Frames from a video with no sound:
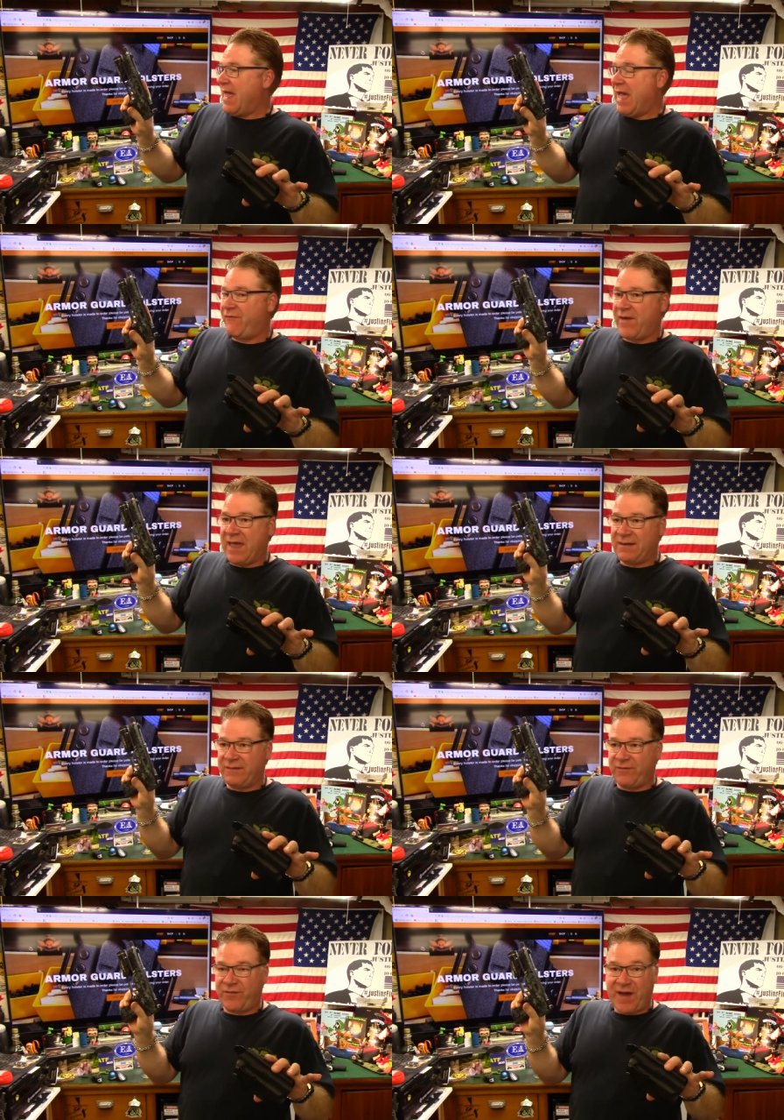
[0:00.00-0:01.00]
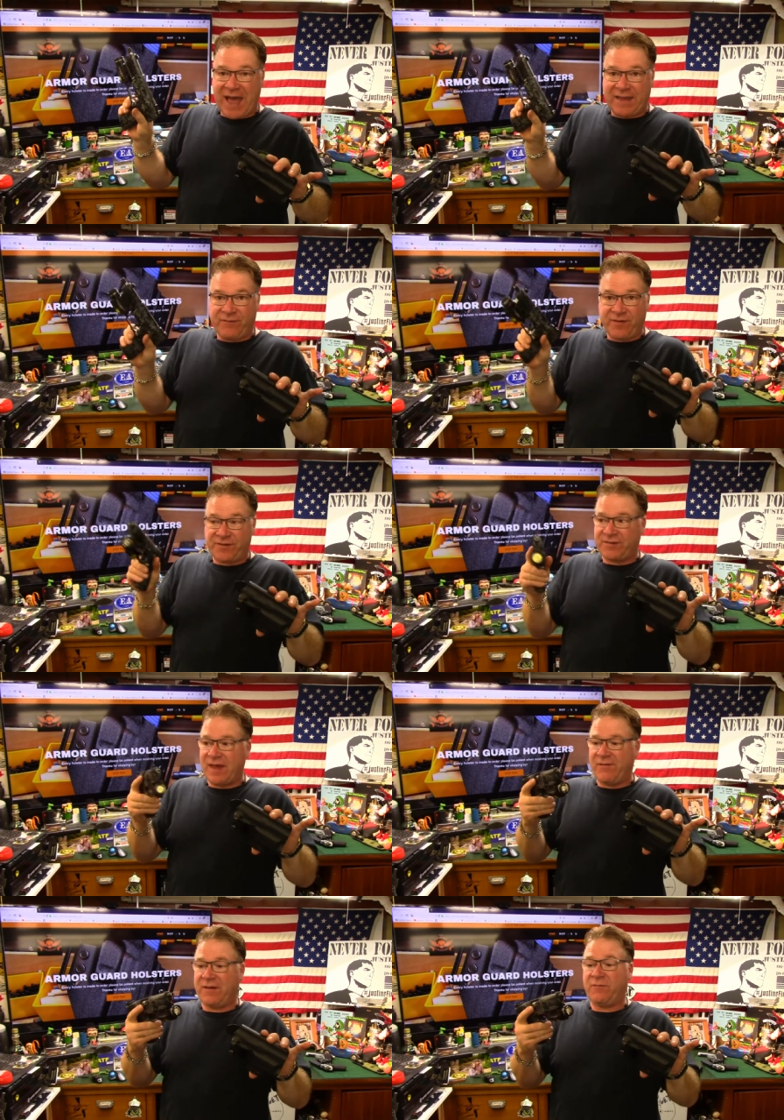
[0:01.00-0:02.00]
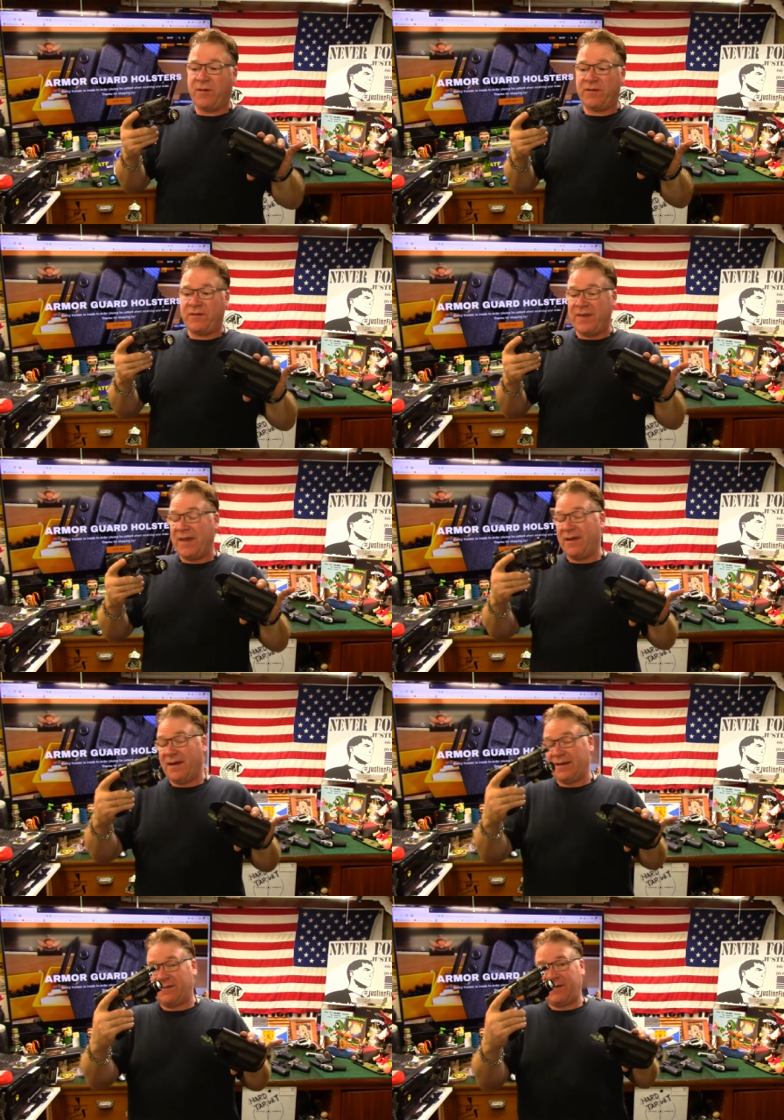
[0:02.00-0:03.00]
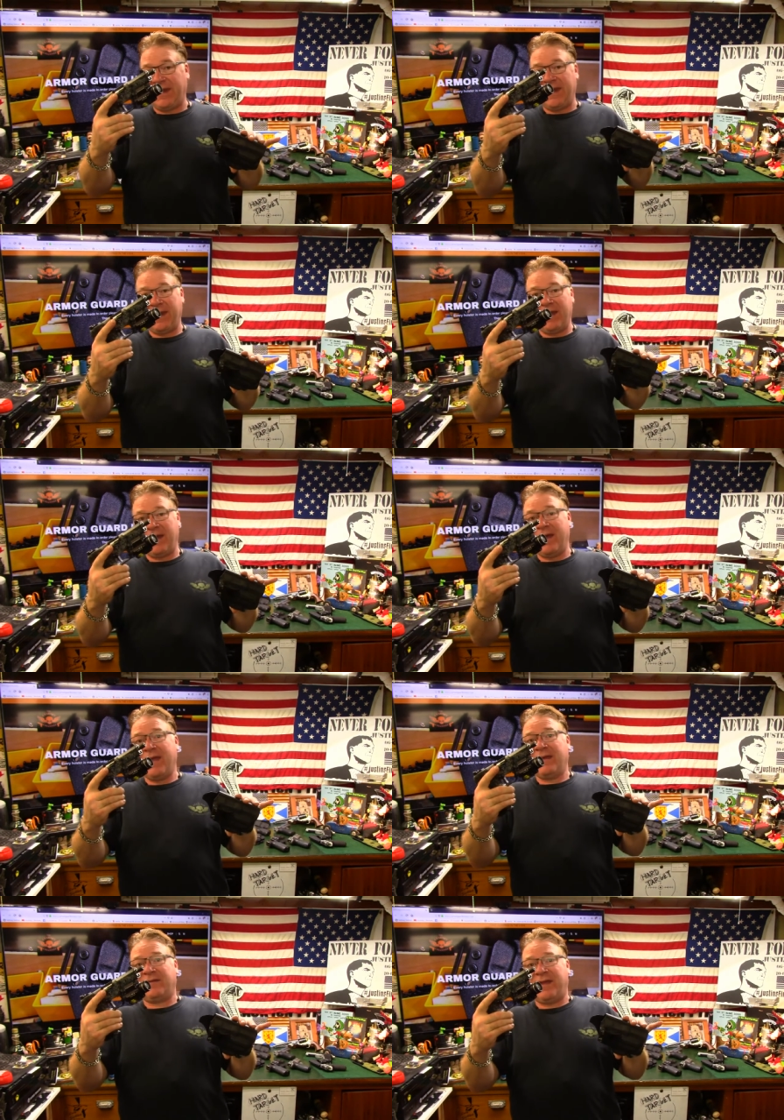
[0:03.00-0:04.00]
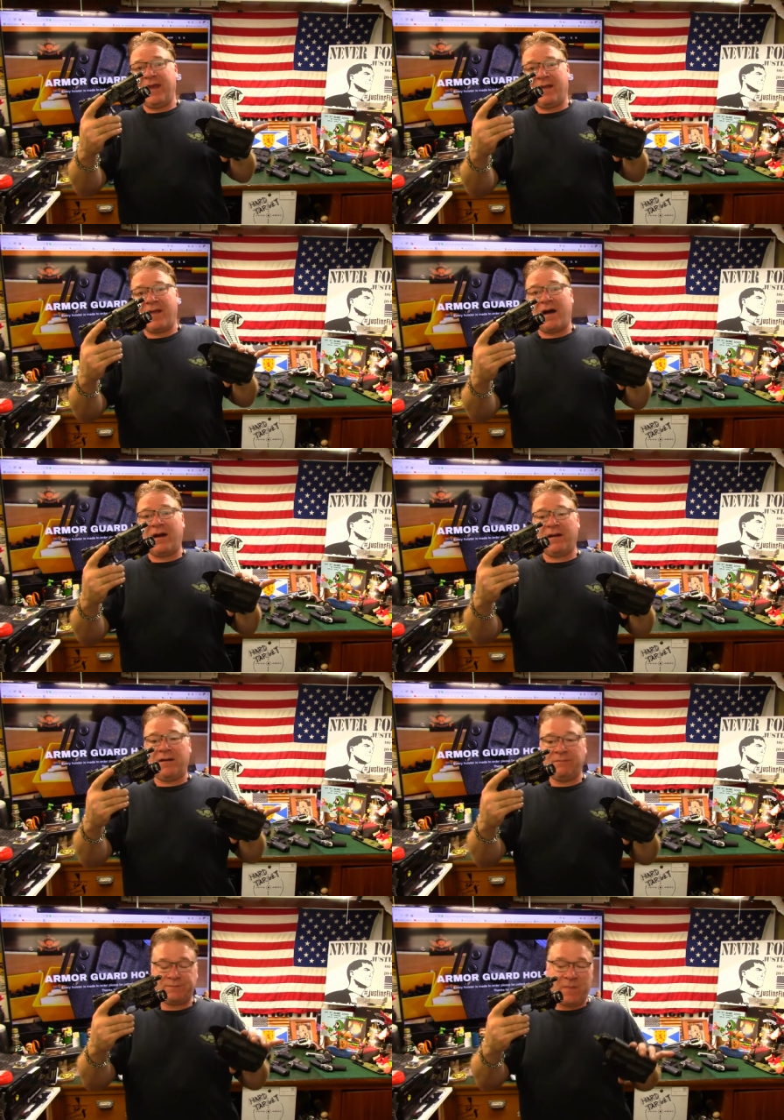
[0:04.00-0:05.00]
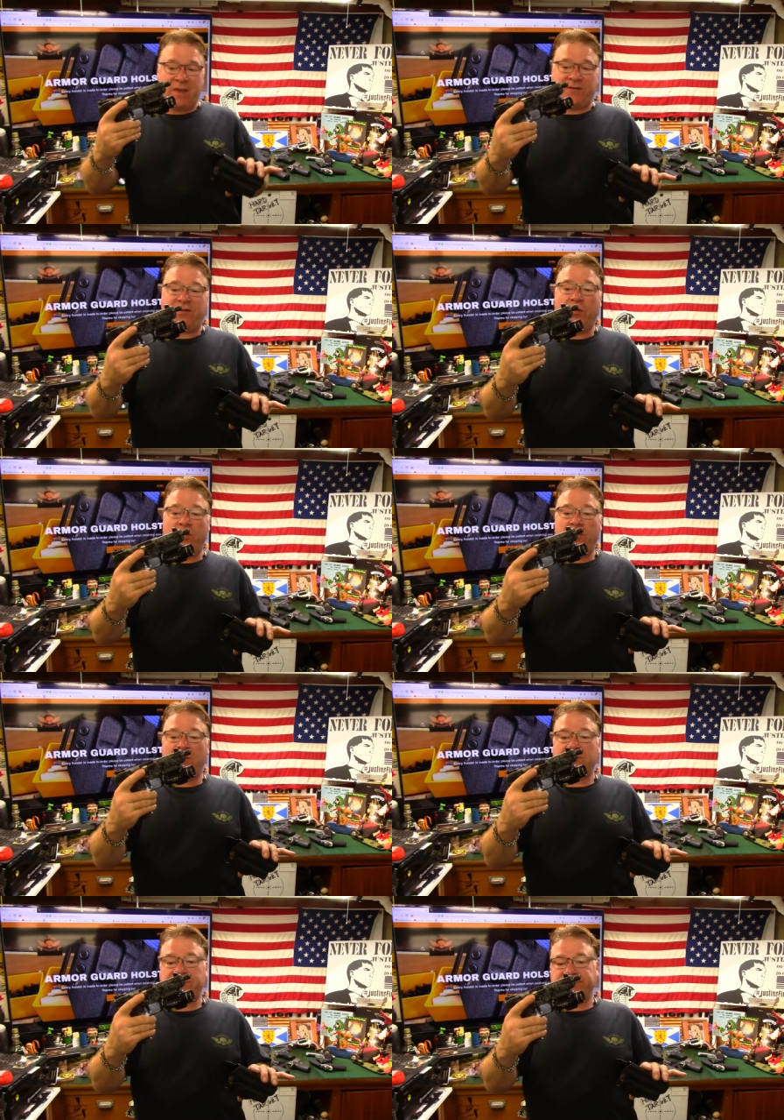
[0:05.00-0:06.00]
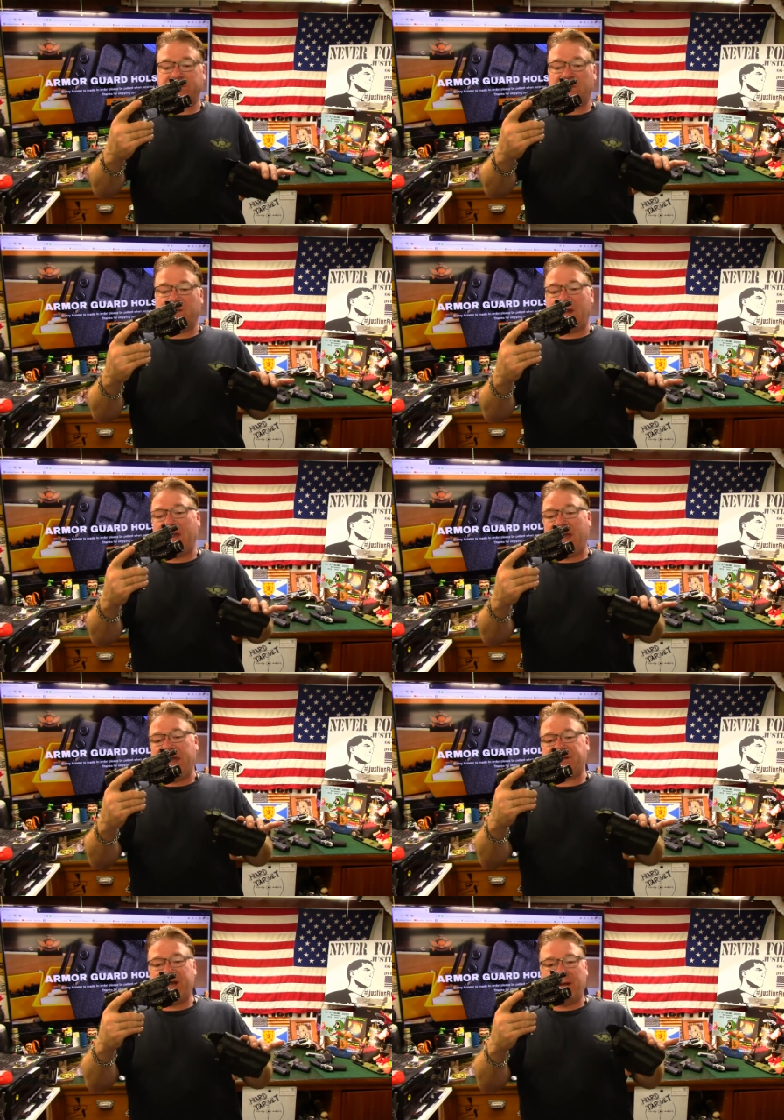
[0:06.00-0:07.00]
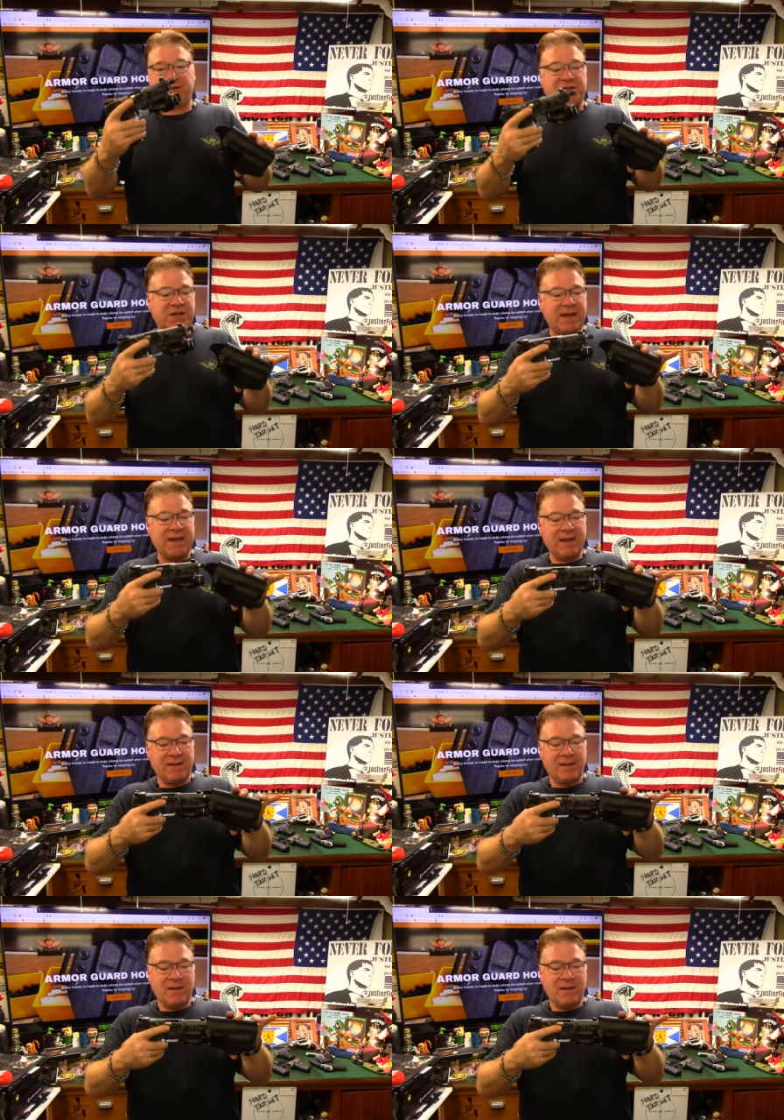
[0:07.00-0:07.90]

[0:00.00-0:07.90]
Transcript: FN57 with the uh, T TLR 2 HLG